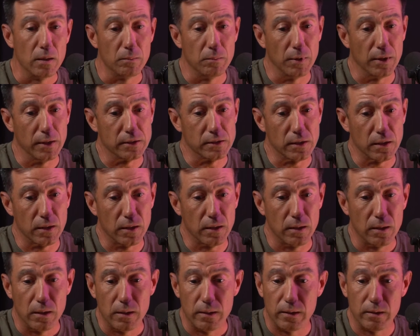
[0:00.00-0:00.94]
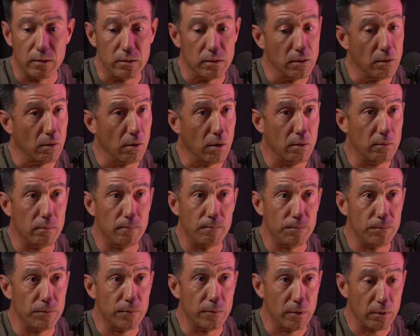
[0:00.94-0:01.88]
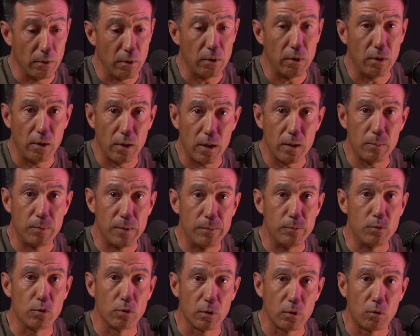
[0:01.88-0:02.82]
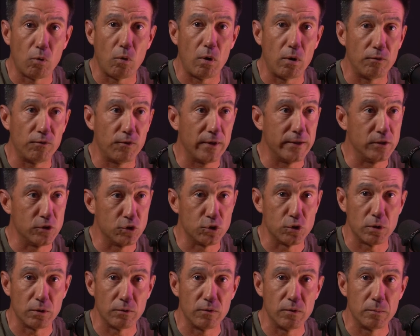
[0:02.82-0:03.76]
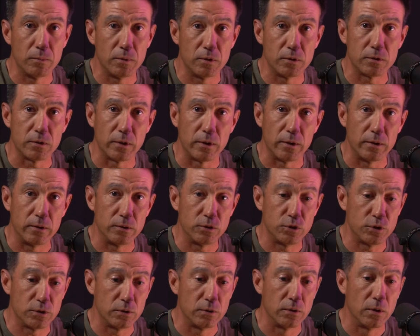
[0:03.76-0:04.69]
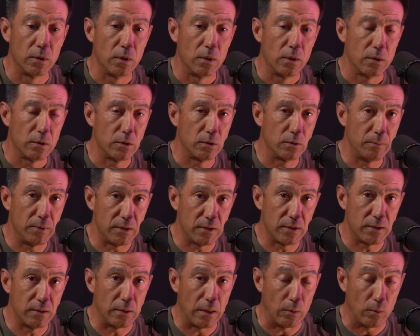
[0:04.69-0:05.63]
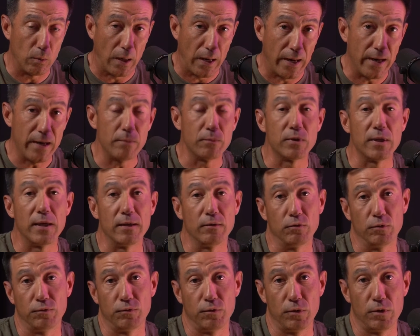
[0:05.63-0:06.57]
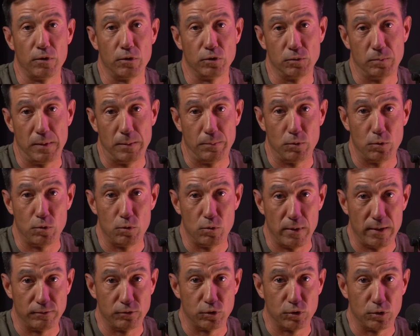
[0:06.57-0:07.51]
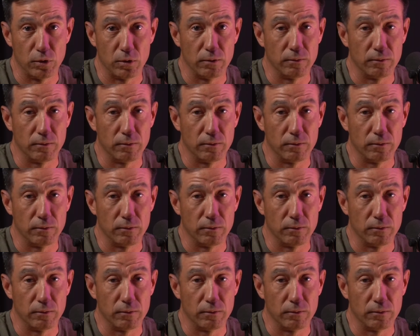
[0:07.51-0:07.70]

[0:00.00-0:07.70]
But there aren't a lot of people who are qualified to serve in the military, and you should I am thankful for those people who have served.